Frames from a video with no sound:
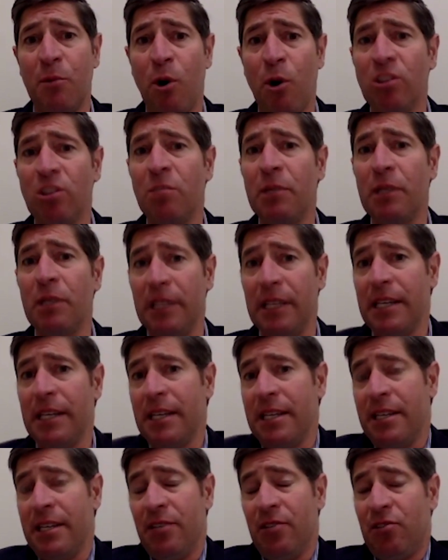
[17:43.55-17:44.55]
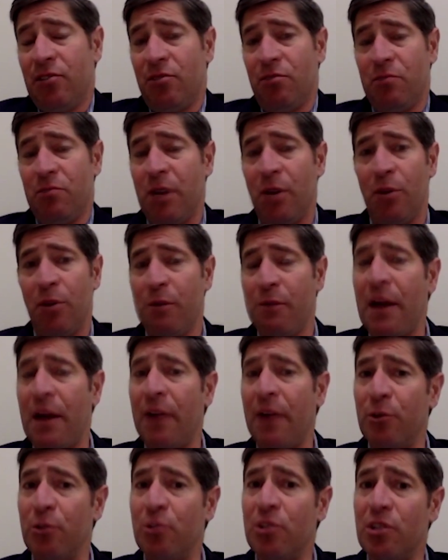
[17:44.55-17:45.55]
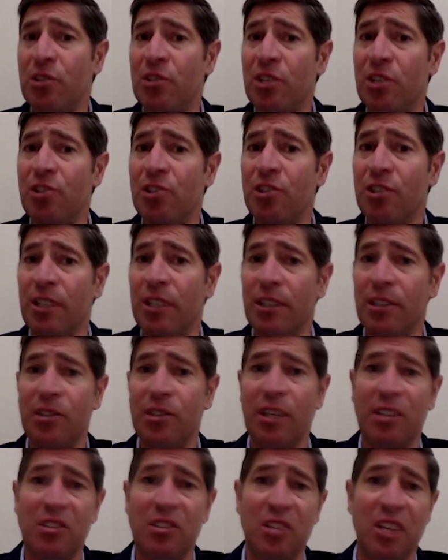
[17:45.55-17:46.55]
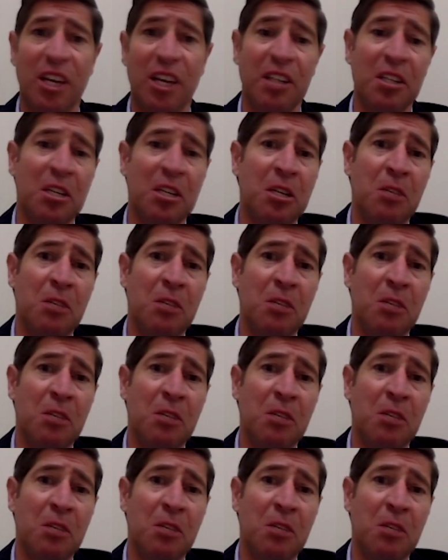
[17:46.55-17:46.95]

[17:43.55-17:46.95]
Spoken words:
Ultimately, it is, the founder's decision, in the sense that,